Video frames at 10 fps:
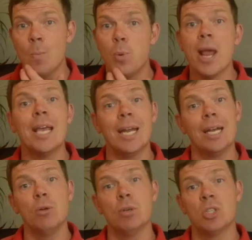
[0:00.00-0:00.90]
Break it
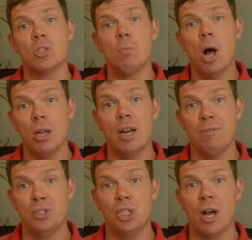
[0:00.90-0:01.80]
into a small
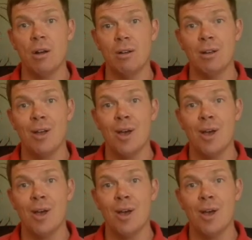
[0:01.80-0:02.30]
enough chunk